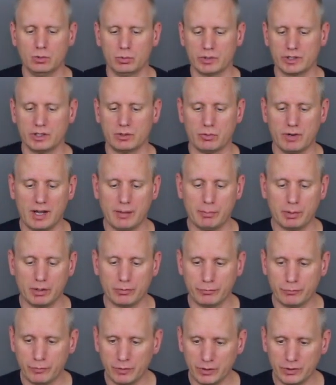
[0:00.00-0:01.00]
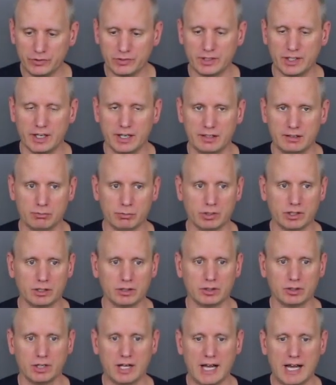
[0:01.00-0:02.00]
We're going to wrap our first guide, and we're
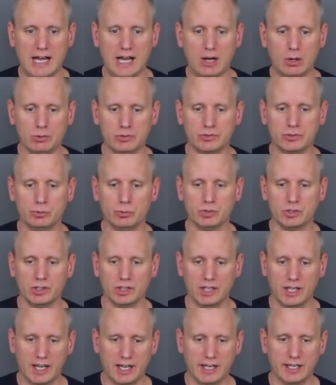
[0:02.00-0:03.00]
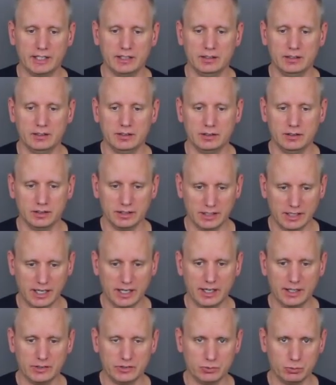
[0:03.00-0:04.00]
going to learn how to align
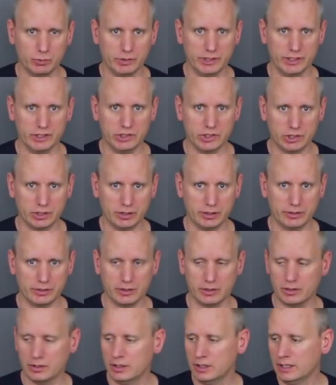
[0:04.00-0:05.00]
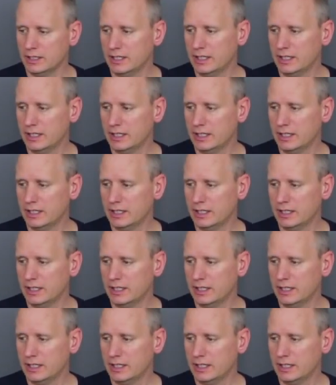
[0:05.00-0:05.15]
guides with each other.